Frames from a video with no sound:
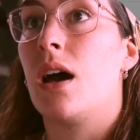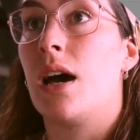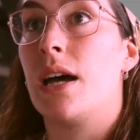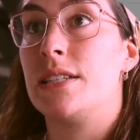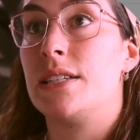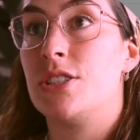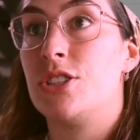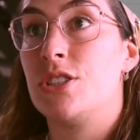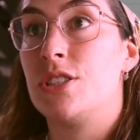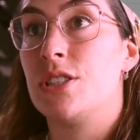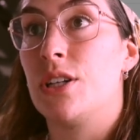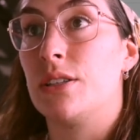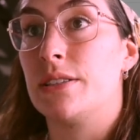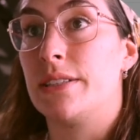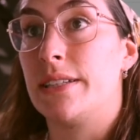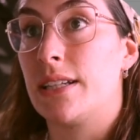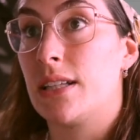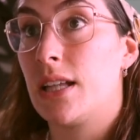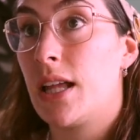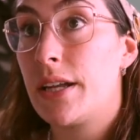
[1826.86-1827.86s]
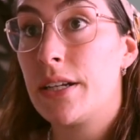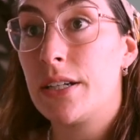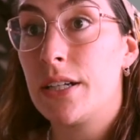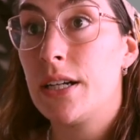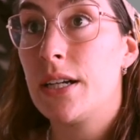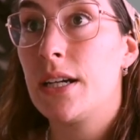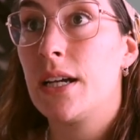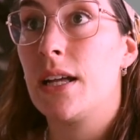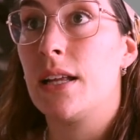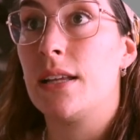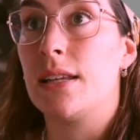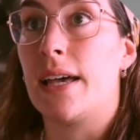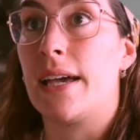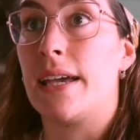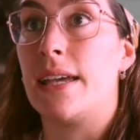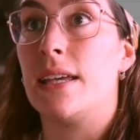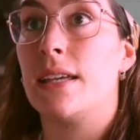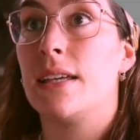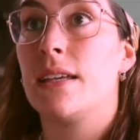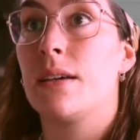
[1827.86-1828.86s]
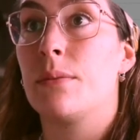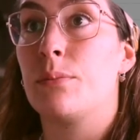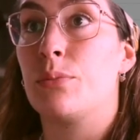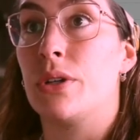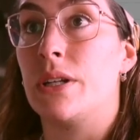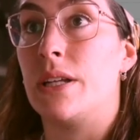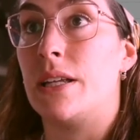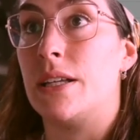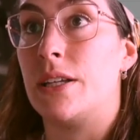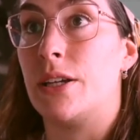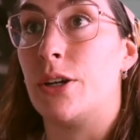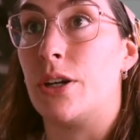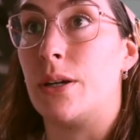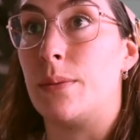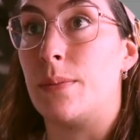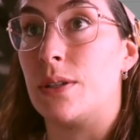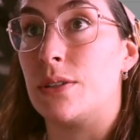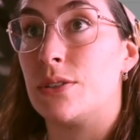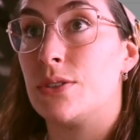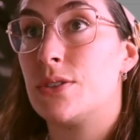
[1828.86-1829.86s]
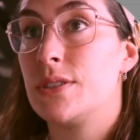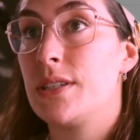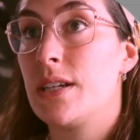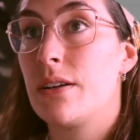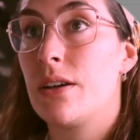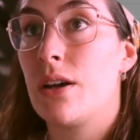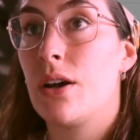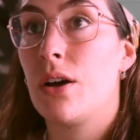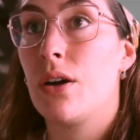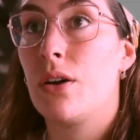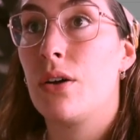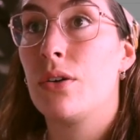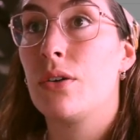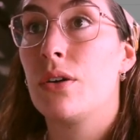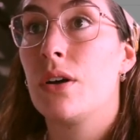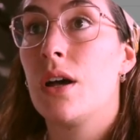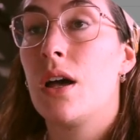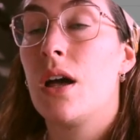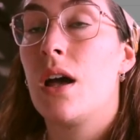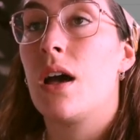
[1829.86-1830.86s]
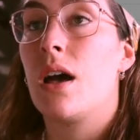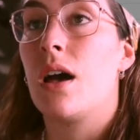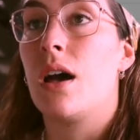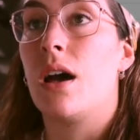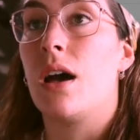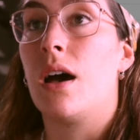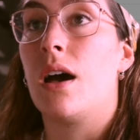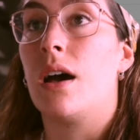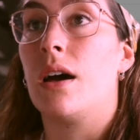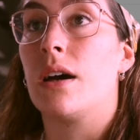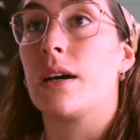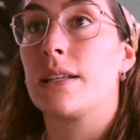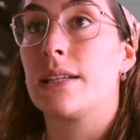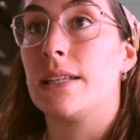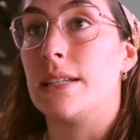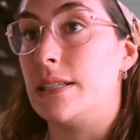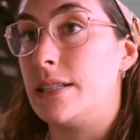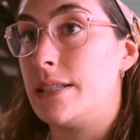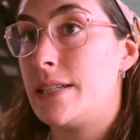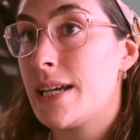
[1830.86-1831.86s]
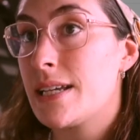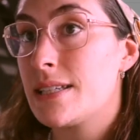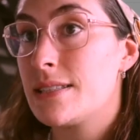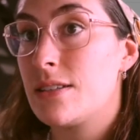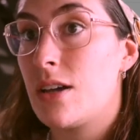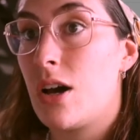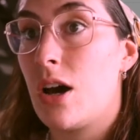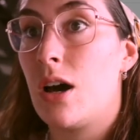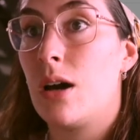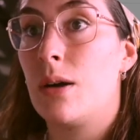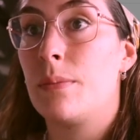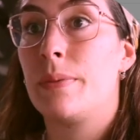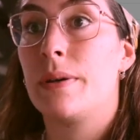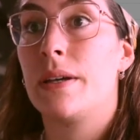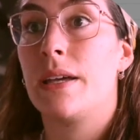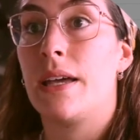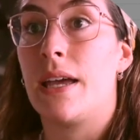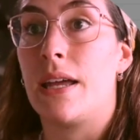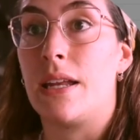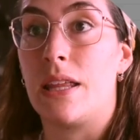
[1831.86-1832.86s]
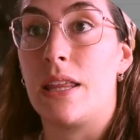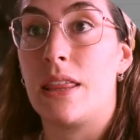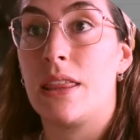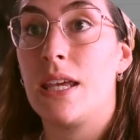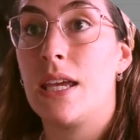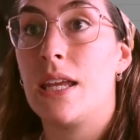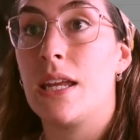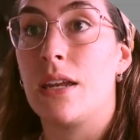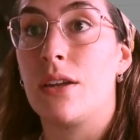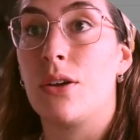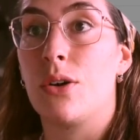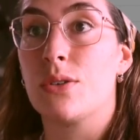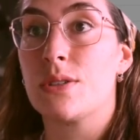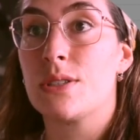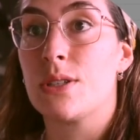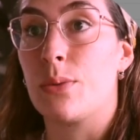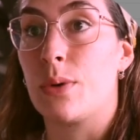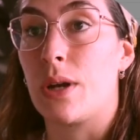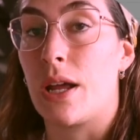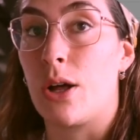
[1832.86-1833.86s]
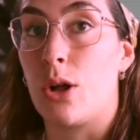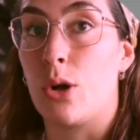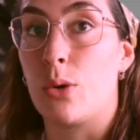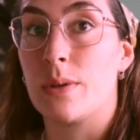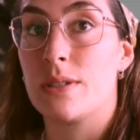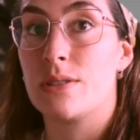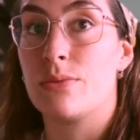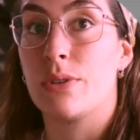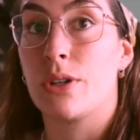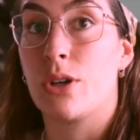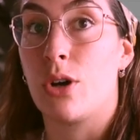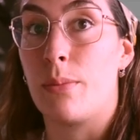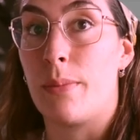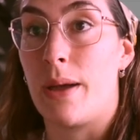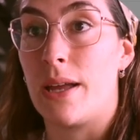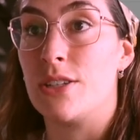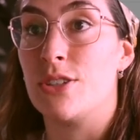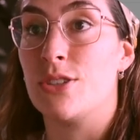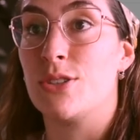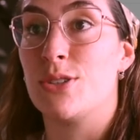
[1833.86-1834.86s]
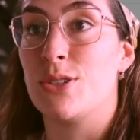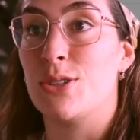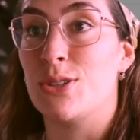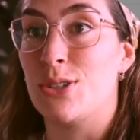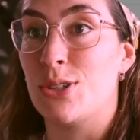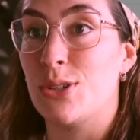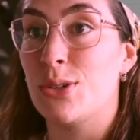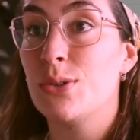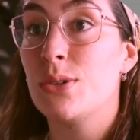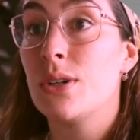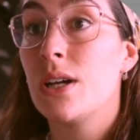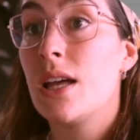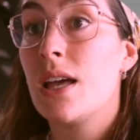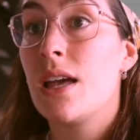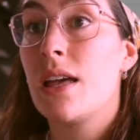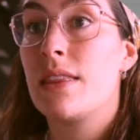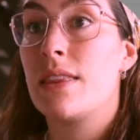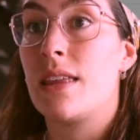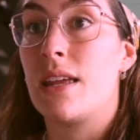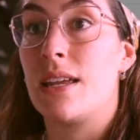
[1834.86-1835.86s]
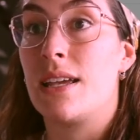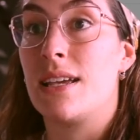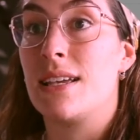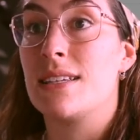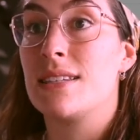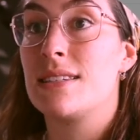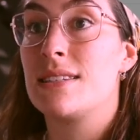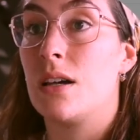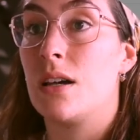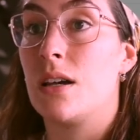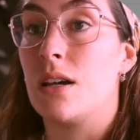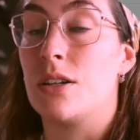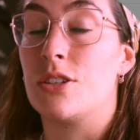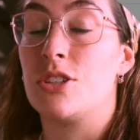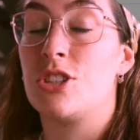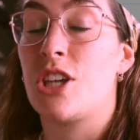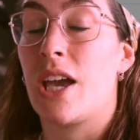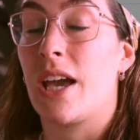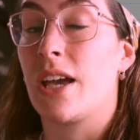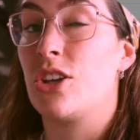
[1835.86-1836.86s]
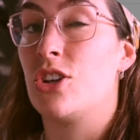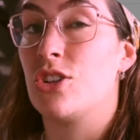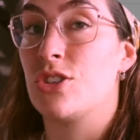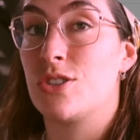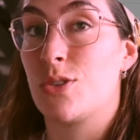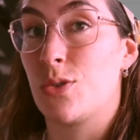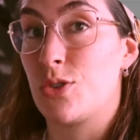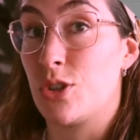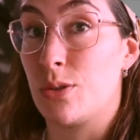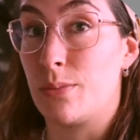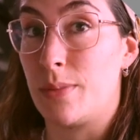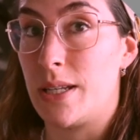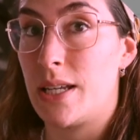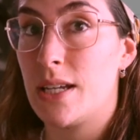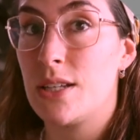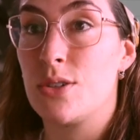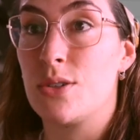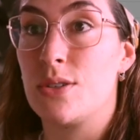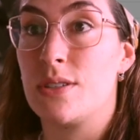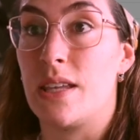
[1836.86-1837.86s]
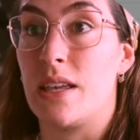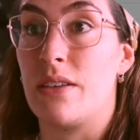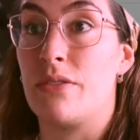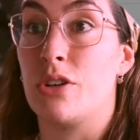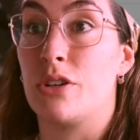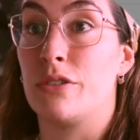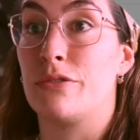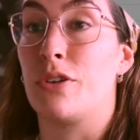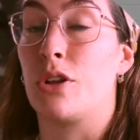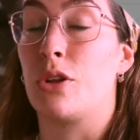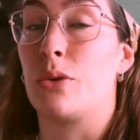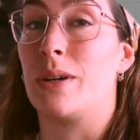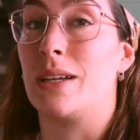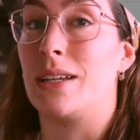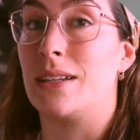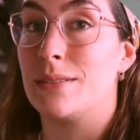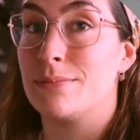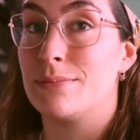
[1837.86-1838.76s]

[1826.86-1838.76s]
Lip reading: digital declutter, like bringing your email to zero, cleaning desktop, anything. And also what I always recommend you to do, that is check your social media to see if you're following